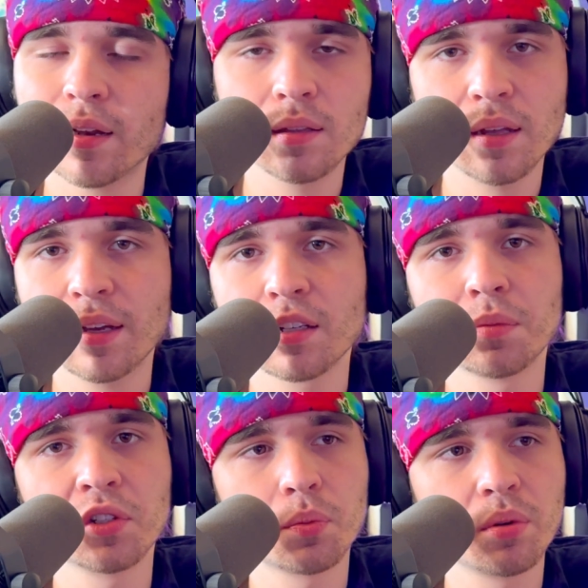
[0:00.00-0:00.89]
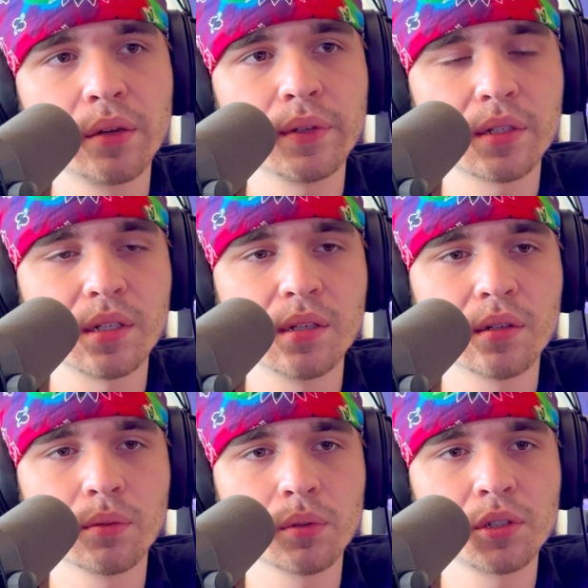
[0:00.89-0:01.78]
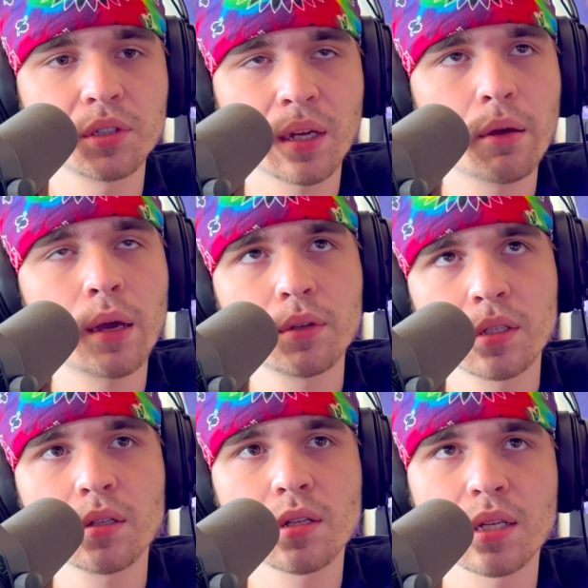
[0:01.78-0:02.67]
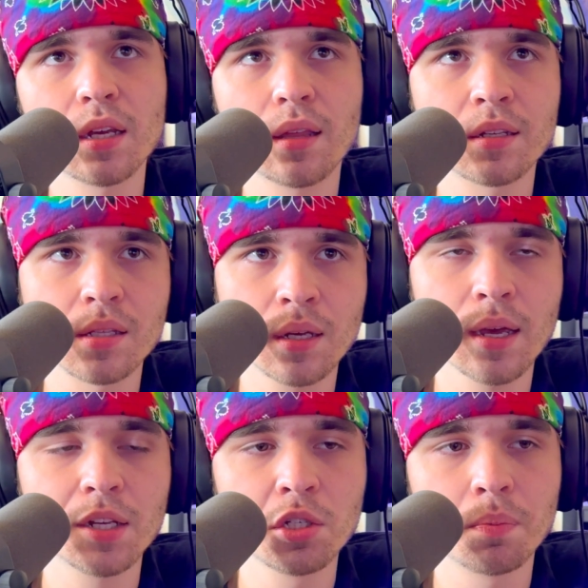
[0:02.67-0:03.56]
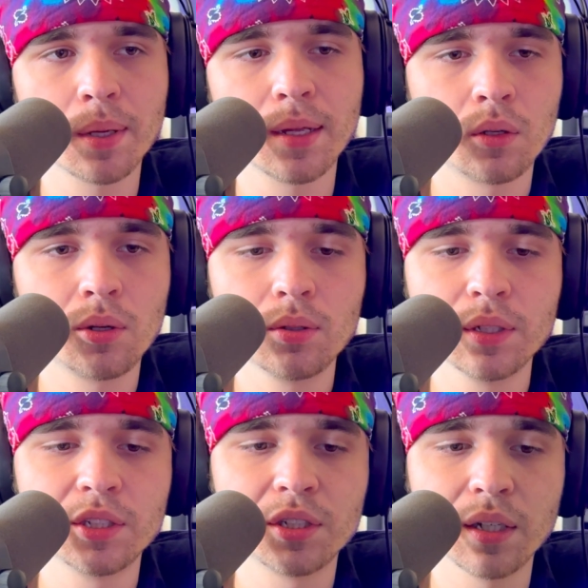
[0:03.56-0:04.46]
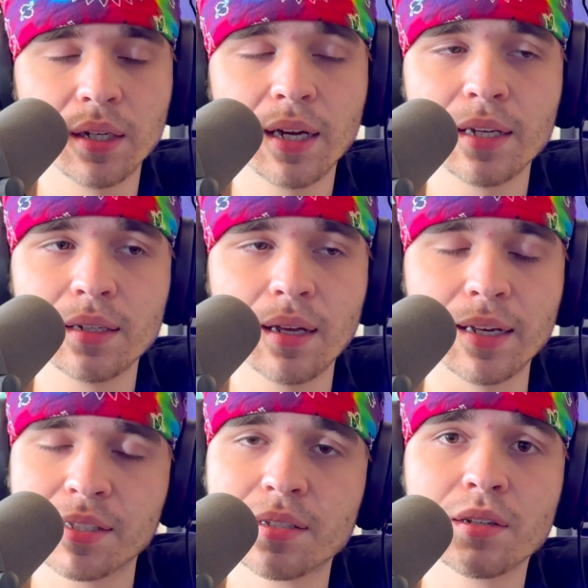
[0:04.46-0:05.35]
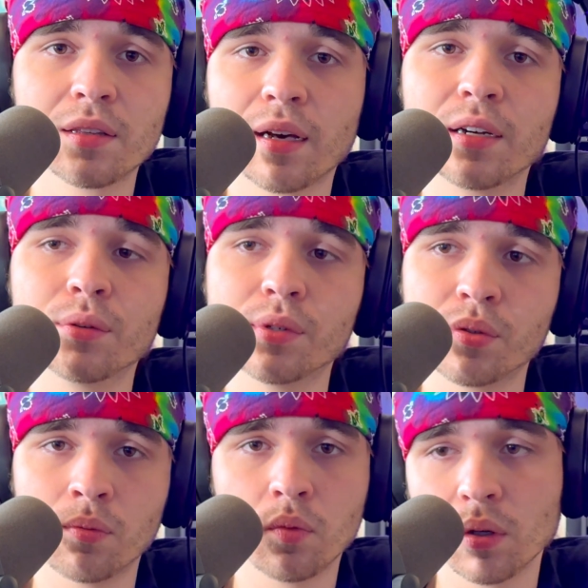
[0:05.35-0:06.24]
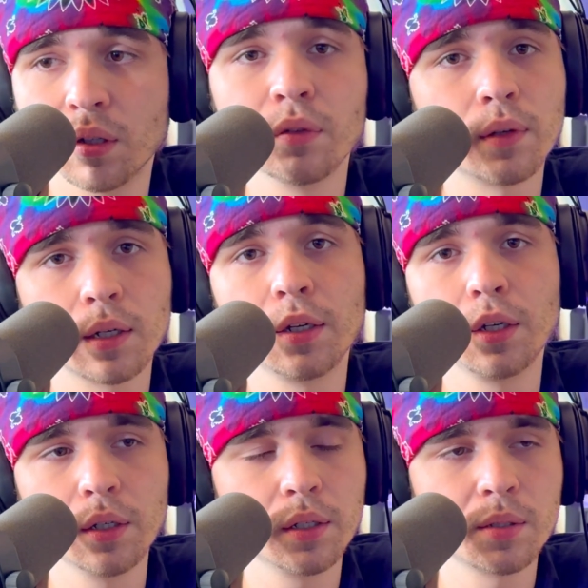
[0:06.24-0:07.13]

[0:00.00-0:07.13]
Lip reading: I didn't like it as much as previous seasons, which I would still say that's the case, but holy shit, I still thought it was really fucking good.